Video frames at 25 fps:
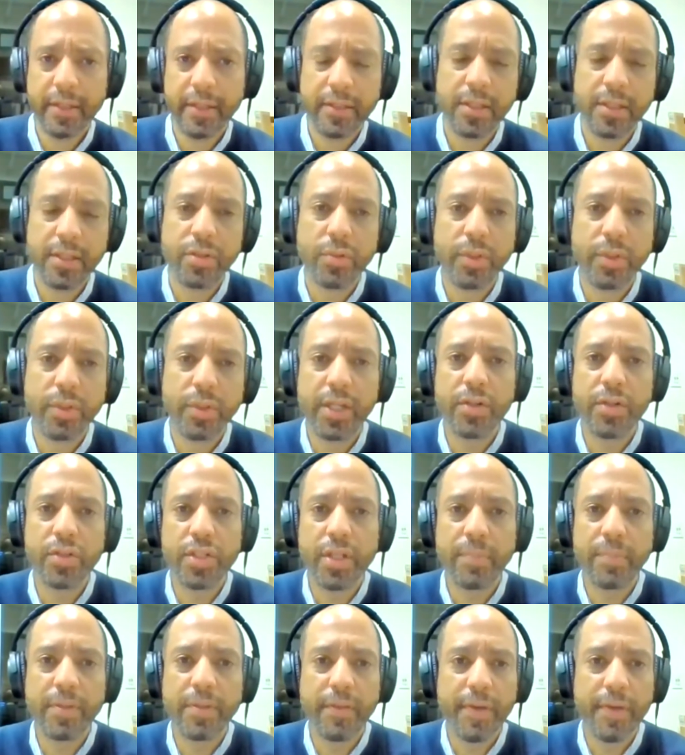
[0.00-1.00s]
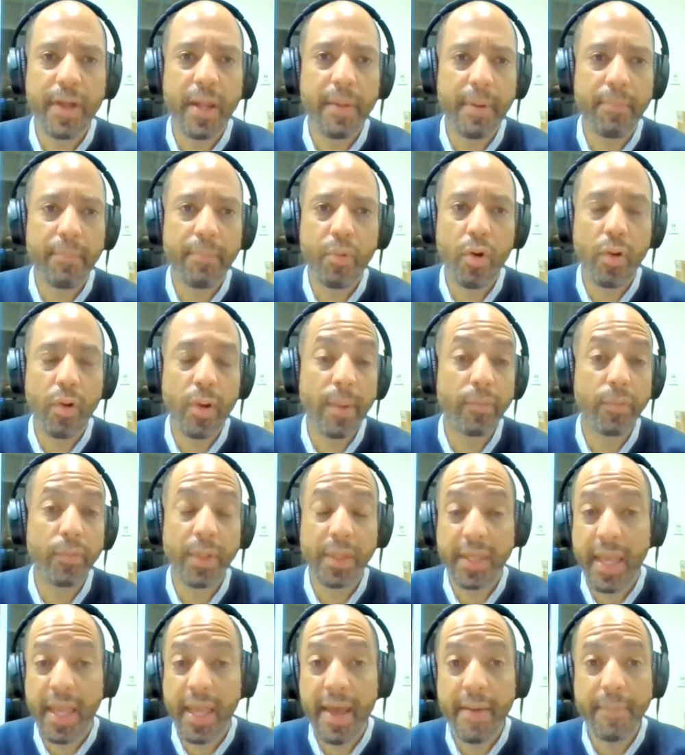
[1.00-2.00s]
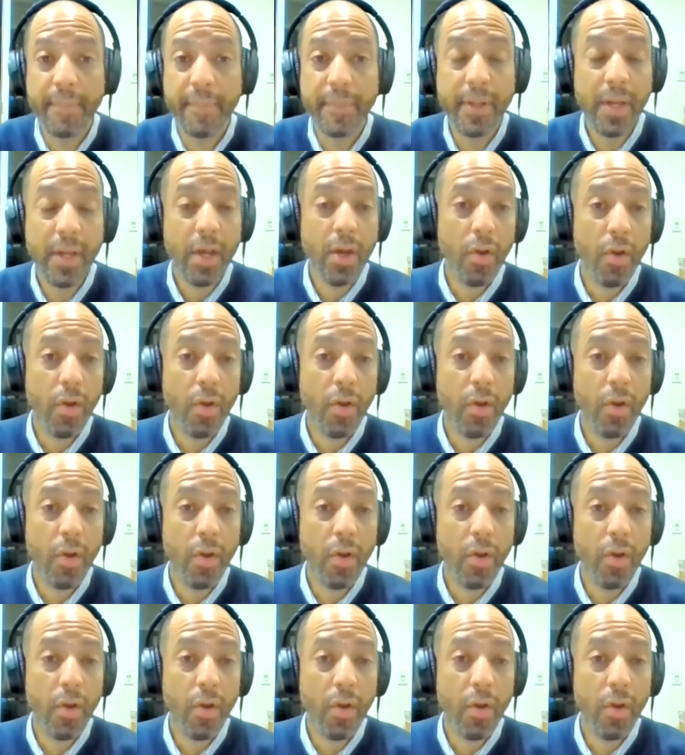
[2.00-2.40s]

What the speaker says: to do leadership development programs with them.